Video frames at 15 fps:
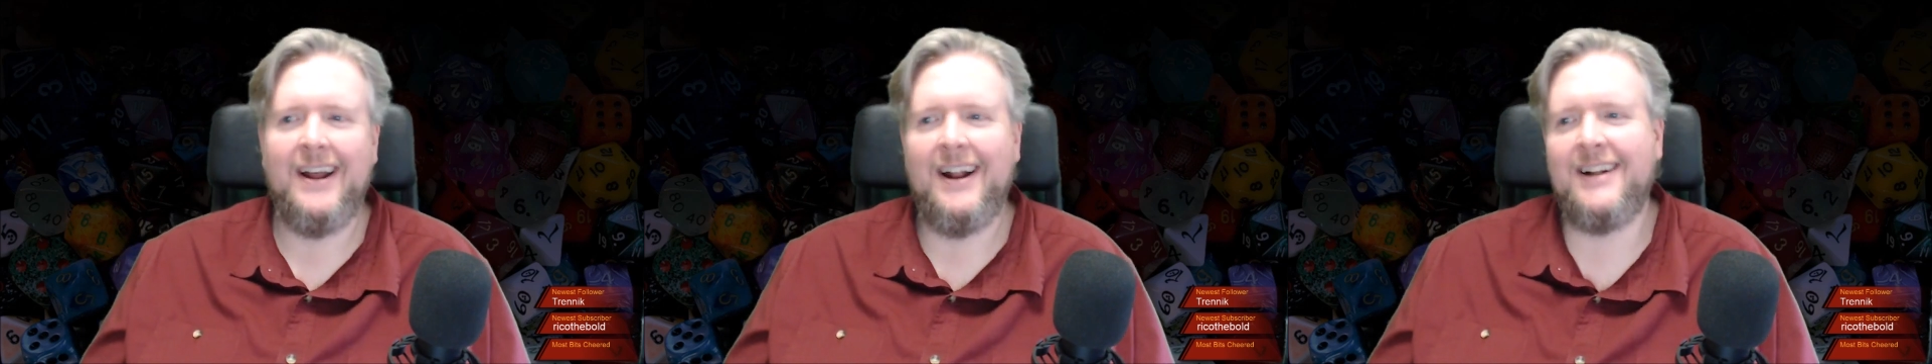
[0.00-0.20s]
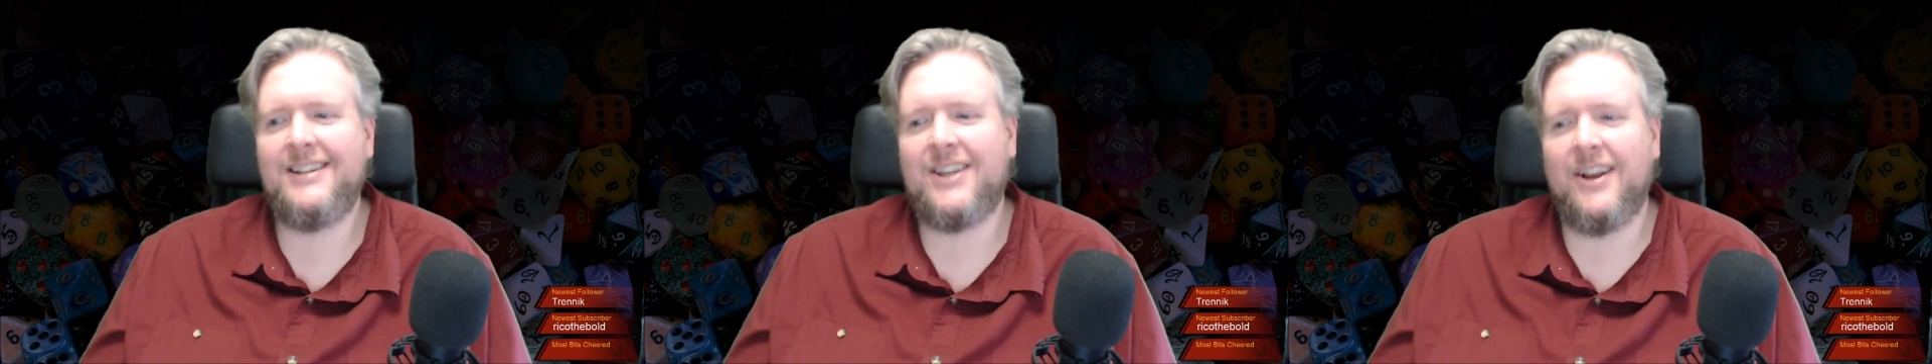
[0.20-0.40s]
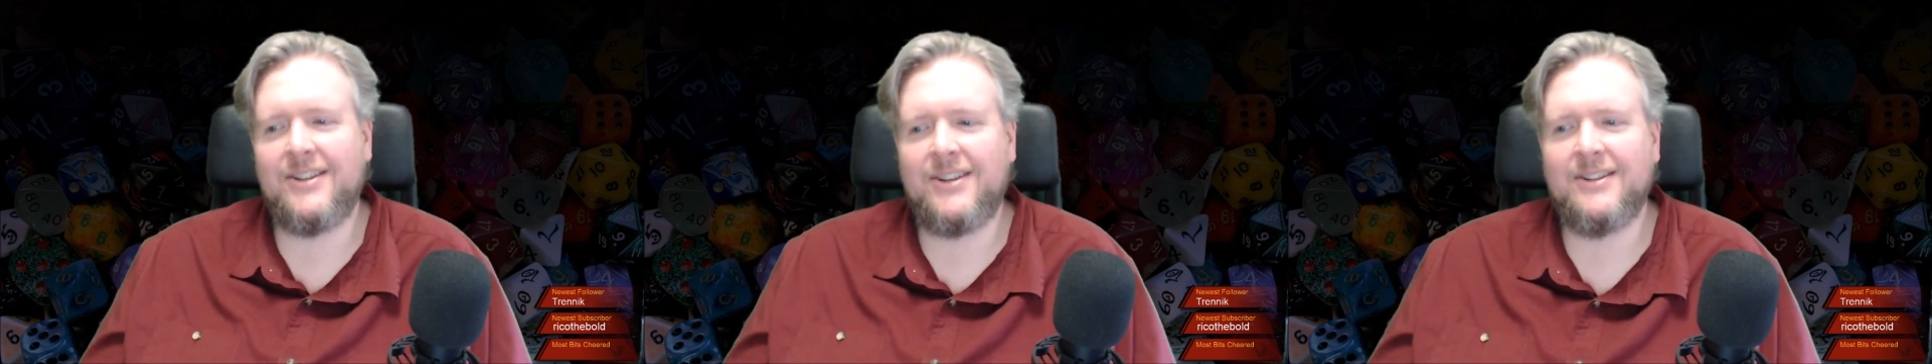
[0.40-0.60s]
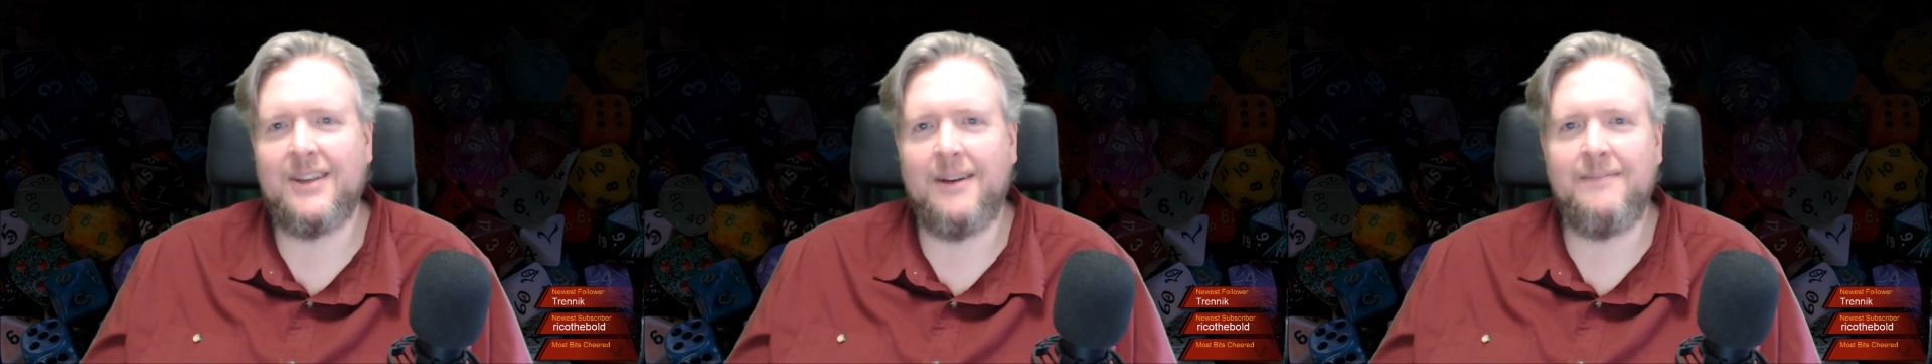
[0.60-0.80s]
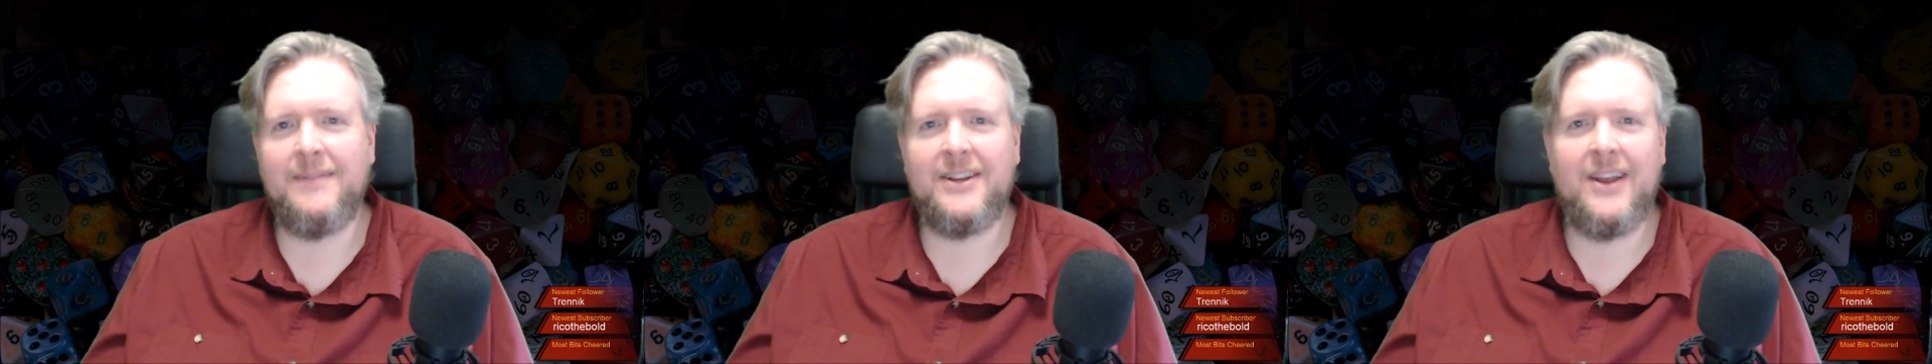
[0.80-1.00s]
It's also
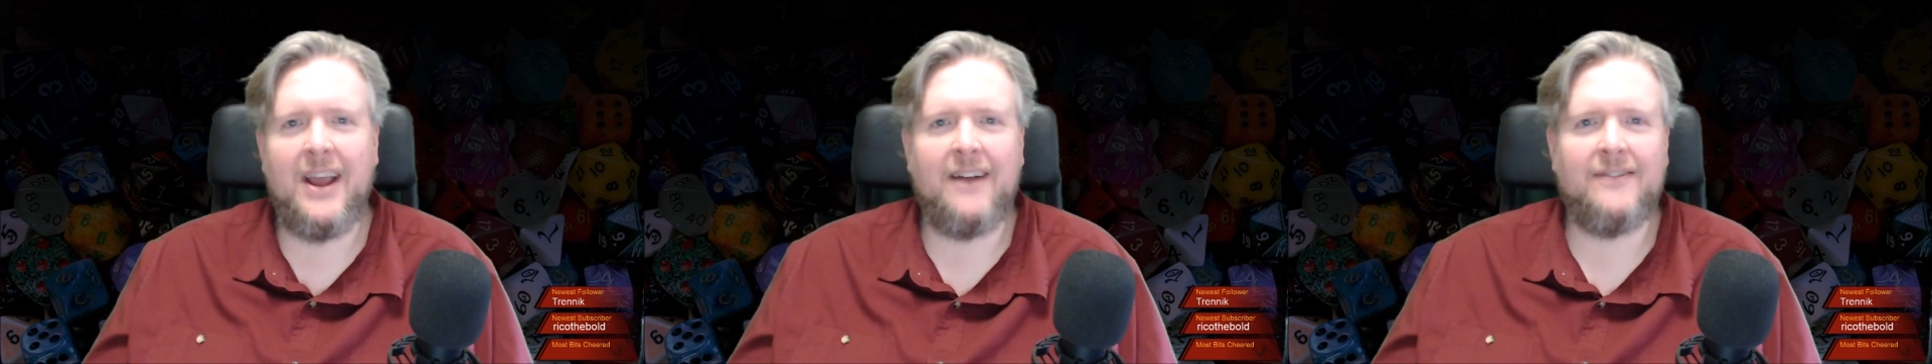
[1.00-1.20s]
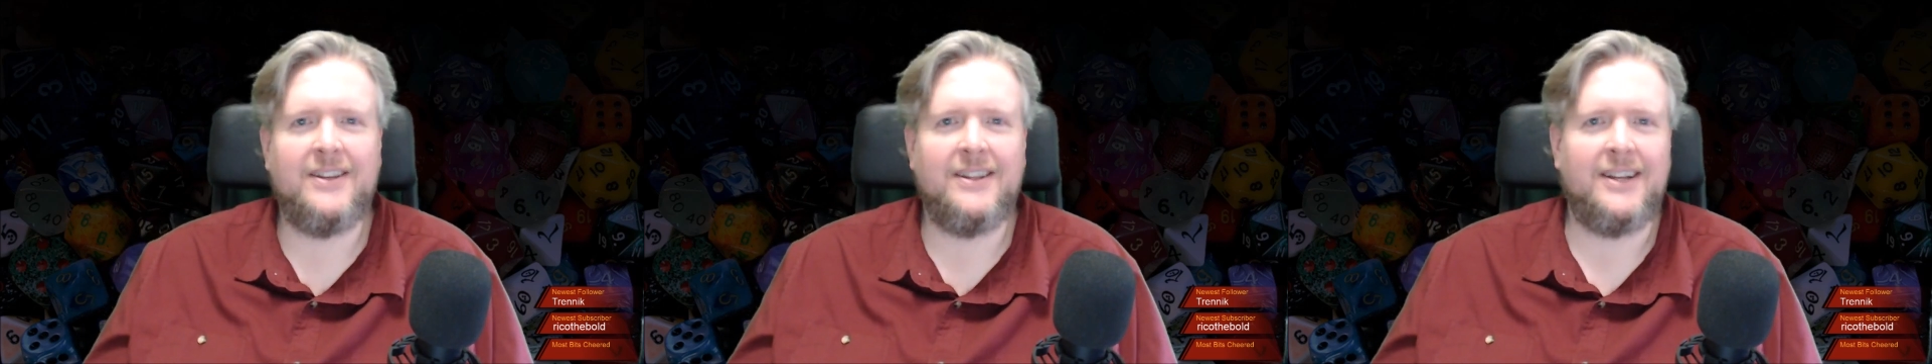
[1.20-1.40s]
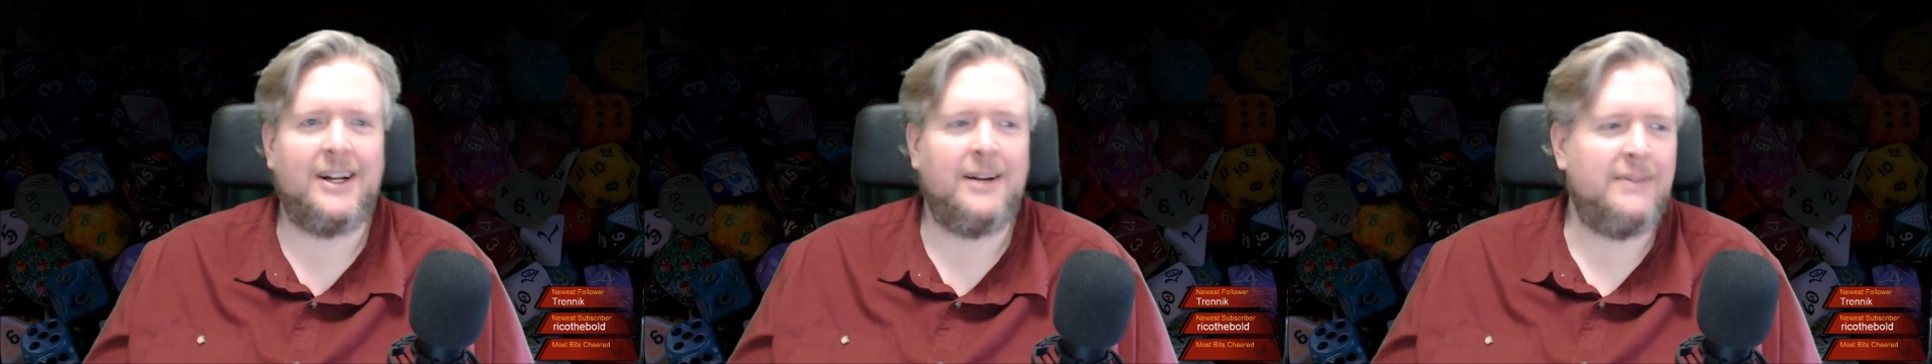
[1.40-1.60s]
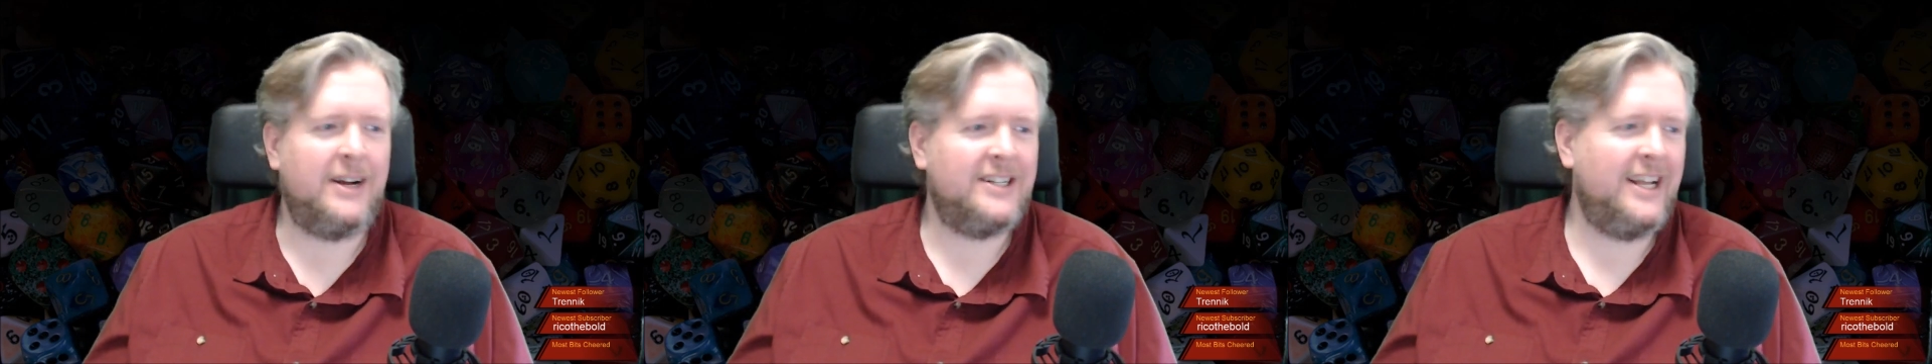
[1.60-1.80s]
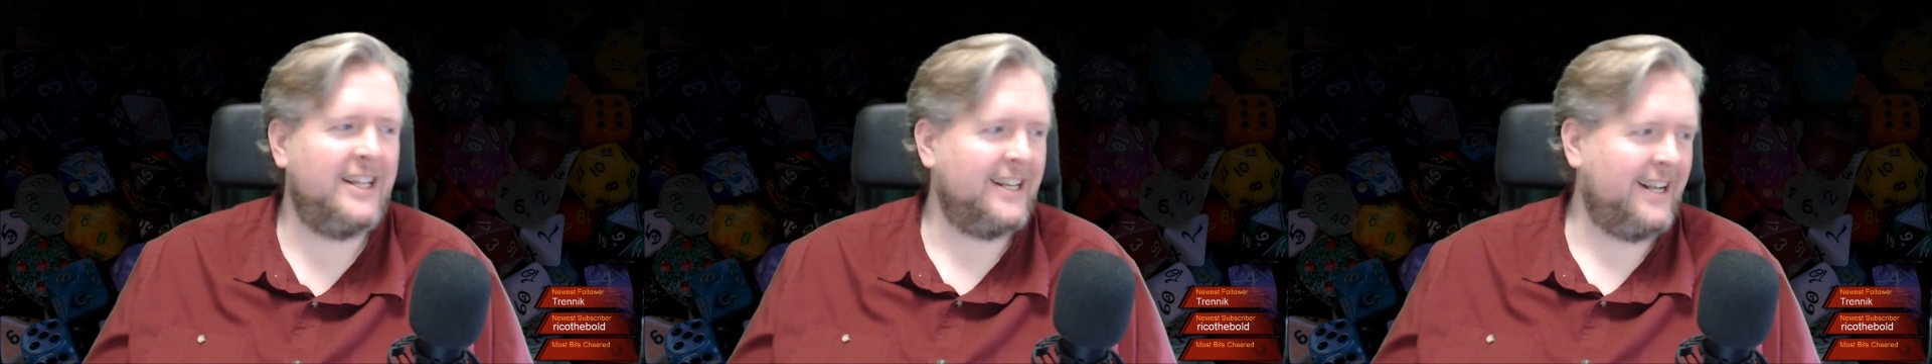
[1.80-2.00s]
something that you have to think
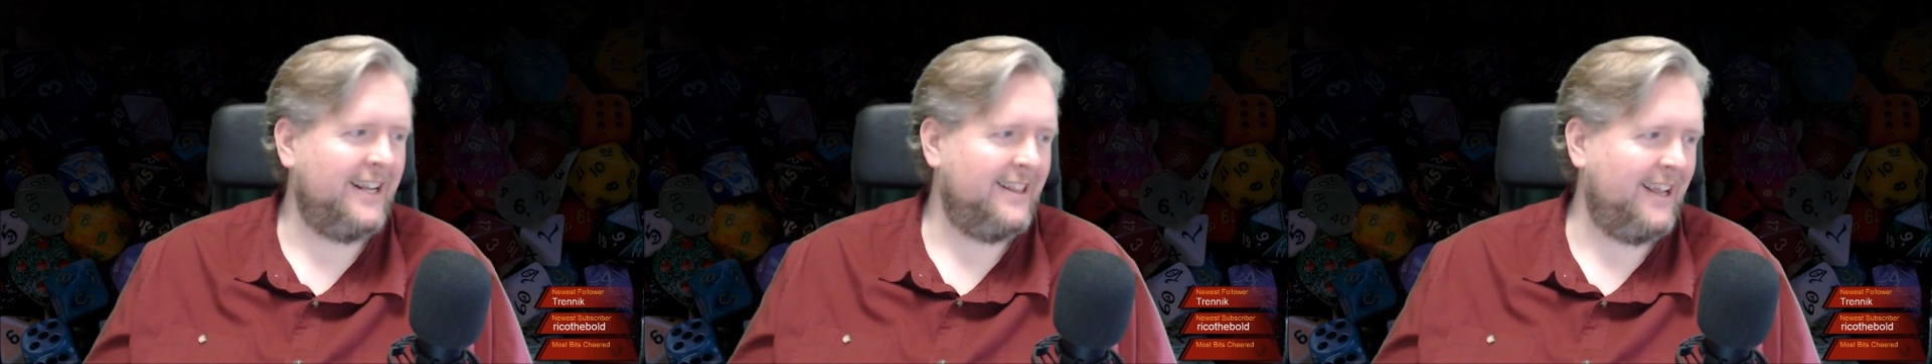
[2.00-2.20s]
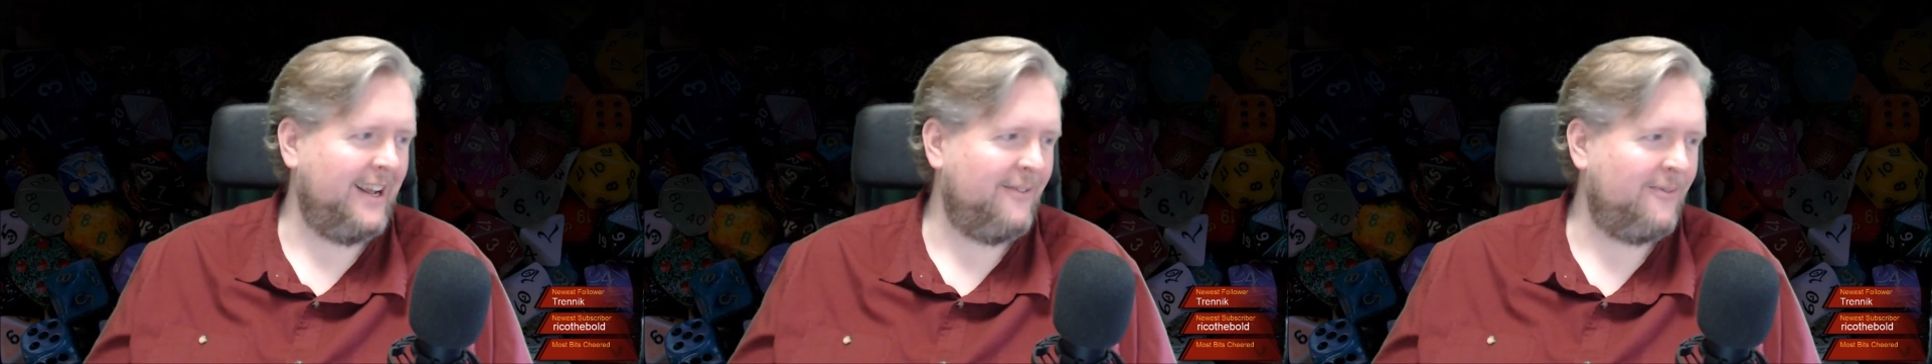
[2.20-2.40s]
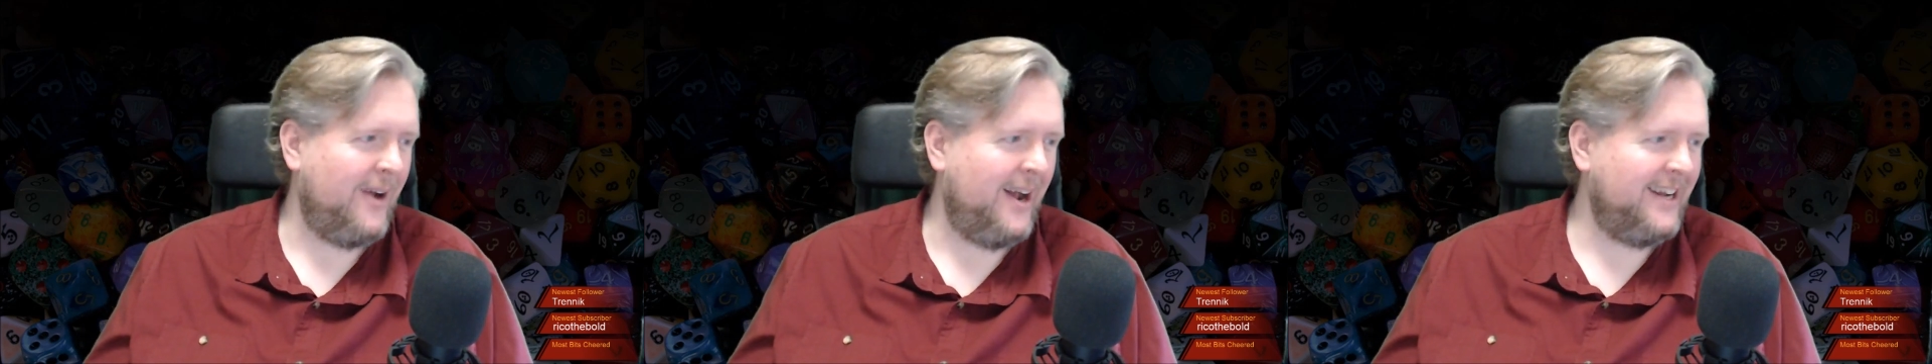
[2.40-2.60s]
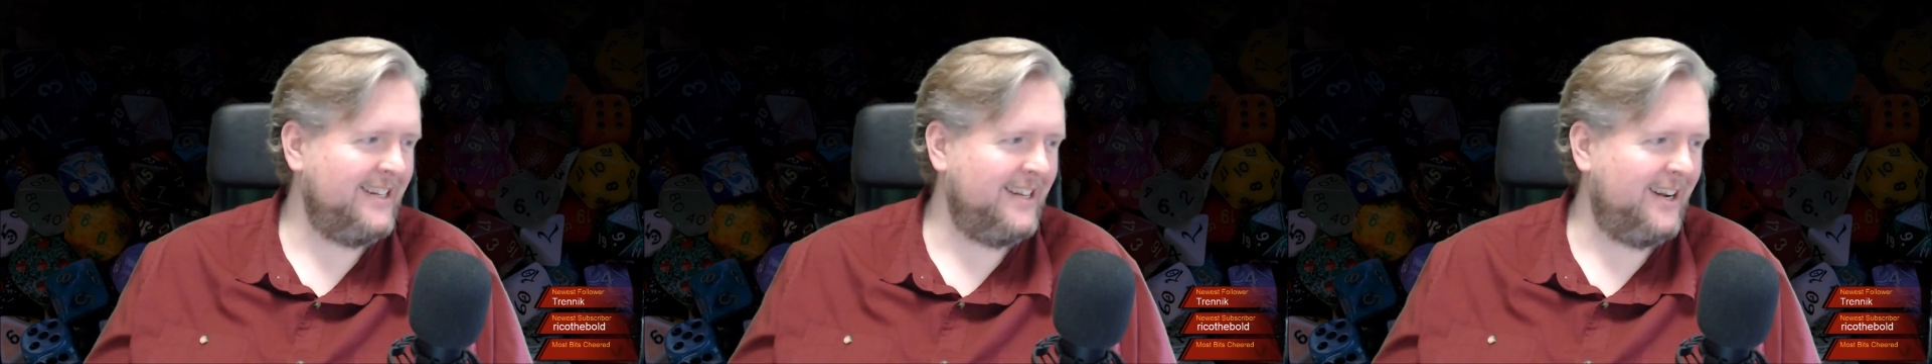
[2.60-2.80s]
about delicately, right?